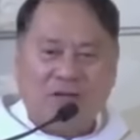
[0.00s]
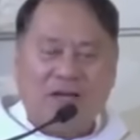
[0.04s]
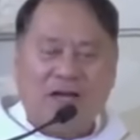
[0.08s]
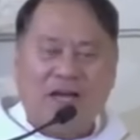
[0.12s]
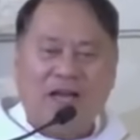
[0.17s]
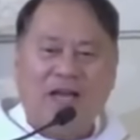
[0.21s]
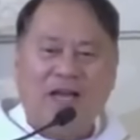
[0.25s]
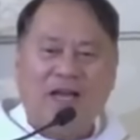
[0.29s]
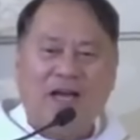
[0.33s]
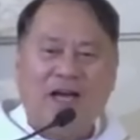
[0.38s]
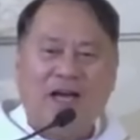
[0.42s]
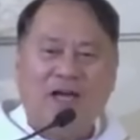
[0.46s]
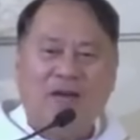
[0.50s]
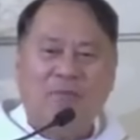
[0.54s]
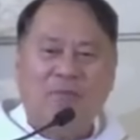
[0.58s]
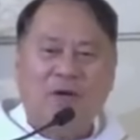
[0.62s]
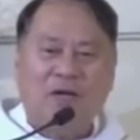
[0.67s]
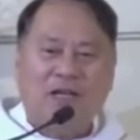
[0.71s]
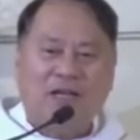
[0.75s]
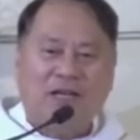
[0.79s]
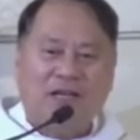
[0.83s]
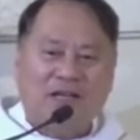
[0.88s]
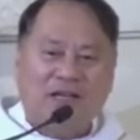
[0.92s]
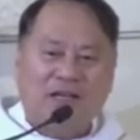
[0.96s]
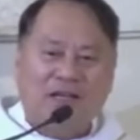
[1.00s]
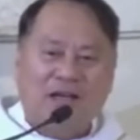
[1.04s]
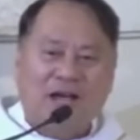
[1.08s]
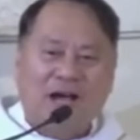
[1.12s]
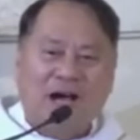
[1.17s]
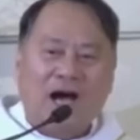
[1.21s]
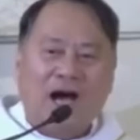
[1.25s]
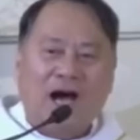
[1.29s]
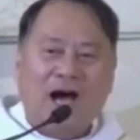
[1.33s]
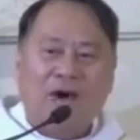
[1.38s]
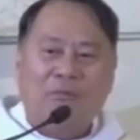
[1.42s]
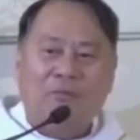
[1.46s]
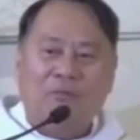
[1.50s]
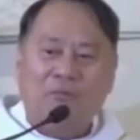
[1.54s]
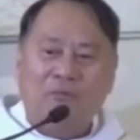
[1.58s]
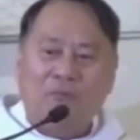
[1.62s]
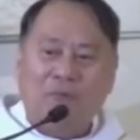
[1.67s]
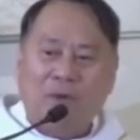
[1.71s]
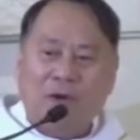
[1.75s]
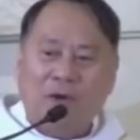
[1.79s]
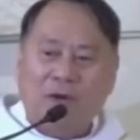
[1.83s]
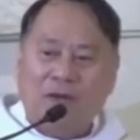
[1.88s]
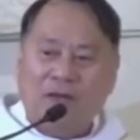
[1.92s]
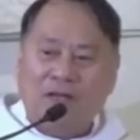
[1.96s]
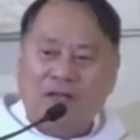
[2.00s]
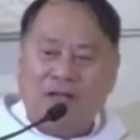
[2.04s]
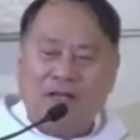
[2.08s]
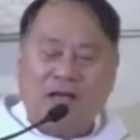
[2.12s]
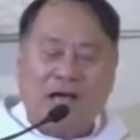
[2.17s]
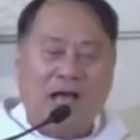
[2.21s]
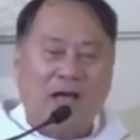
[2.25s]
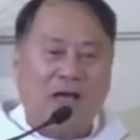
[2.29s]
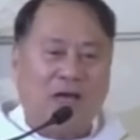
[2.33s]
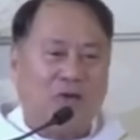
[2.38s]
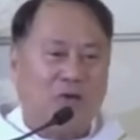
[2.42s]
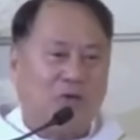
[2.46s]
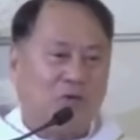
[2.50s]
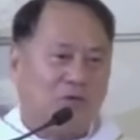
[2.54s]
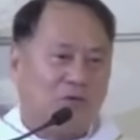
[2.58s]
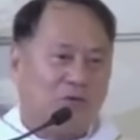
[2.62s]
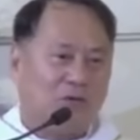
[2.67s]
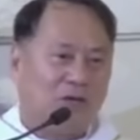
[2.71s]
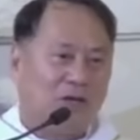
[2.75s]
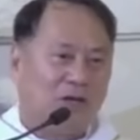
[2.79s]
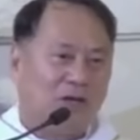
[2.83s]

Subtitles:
Kailangan maging humble tayo.